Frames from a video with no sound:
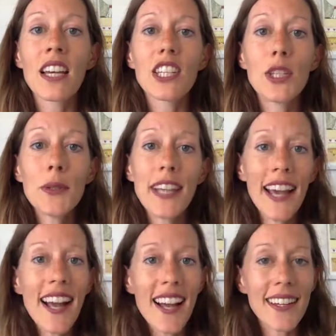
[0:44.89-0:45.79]
You
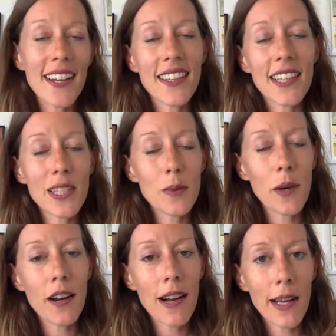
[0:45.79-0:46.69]
can, and this is
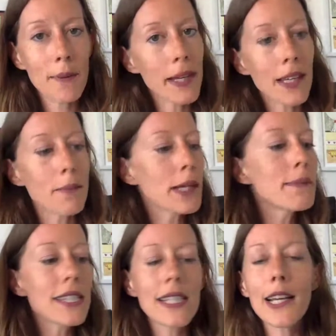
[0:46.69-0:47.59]
where I made a big
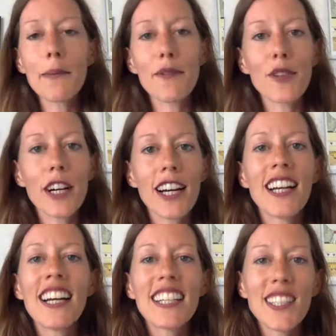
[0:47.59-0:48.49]
mistake before,
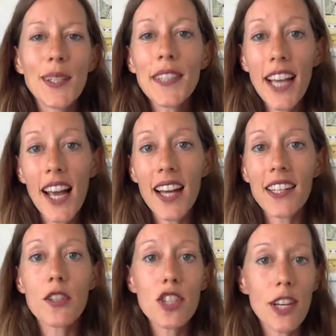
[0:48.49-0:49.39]
you
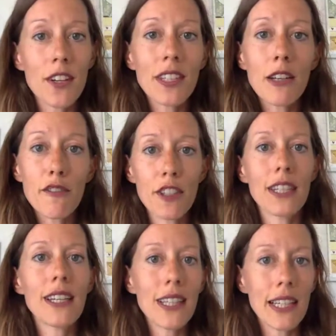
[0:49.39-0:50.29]
can share the
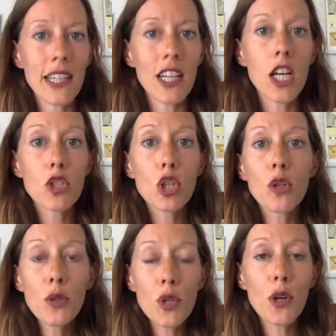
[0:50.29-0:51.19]
affiliate link
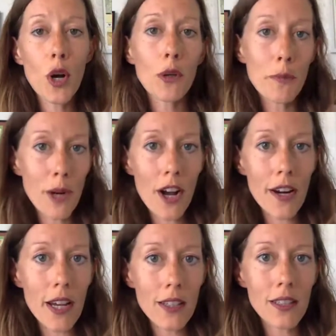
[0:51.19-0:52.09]
to your own
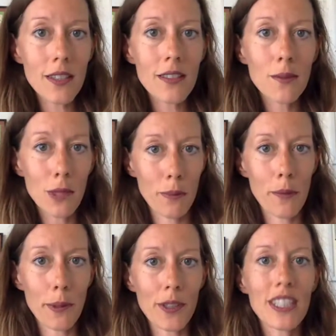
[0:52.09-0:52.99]
products with
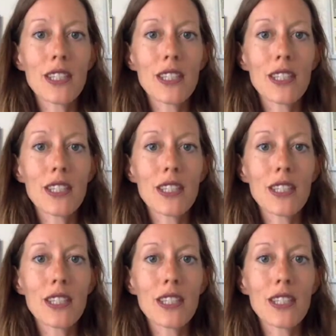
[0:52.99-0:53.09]
people.